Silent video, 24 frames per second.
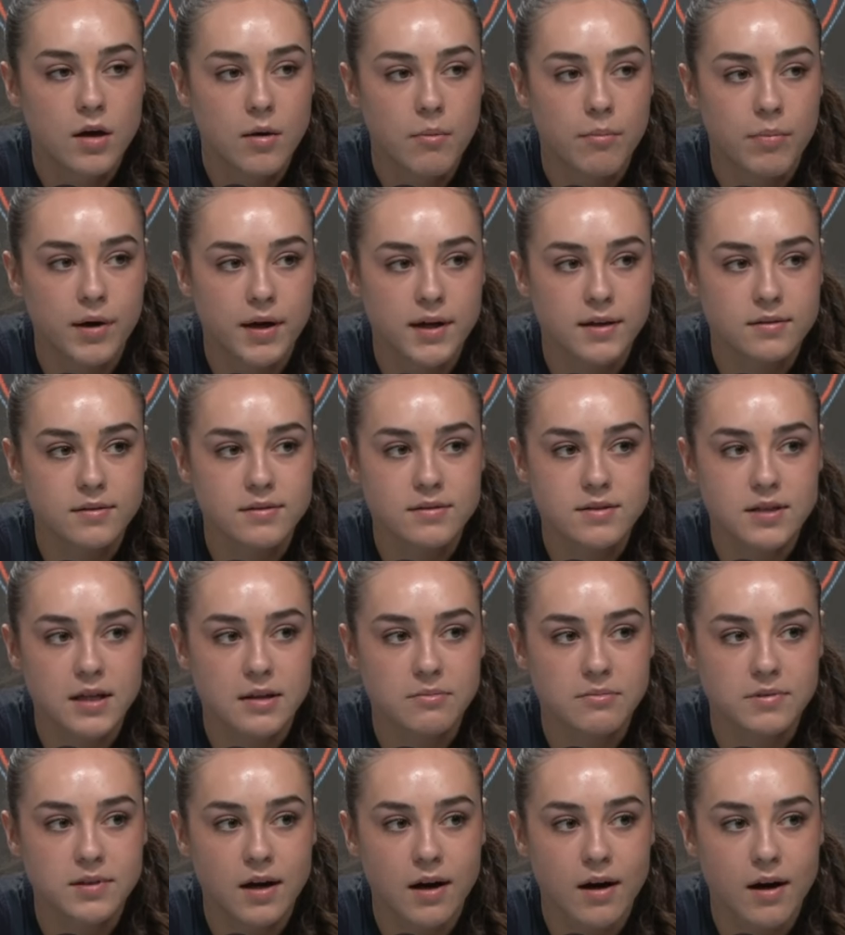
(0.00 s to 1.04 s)
But at the
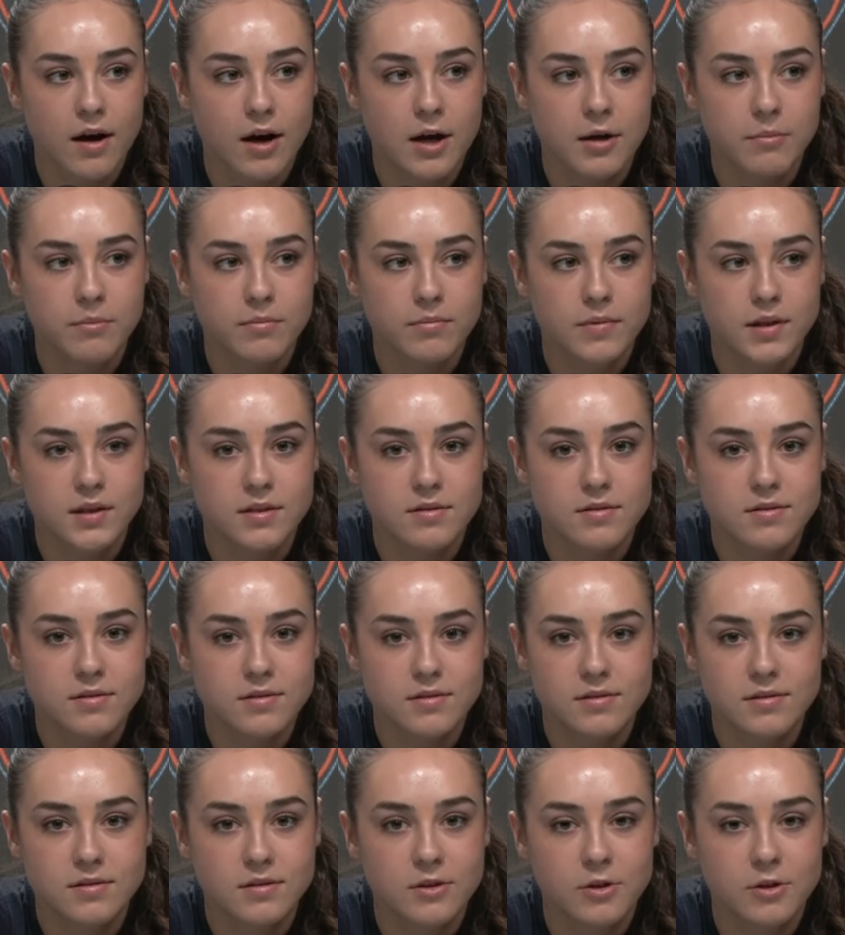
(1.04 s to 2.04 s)
same time, it's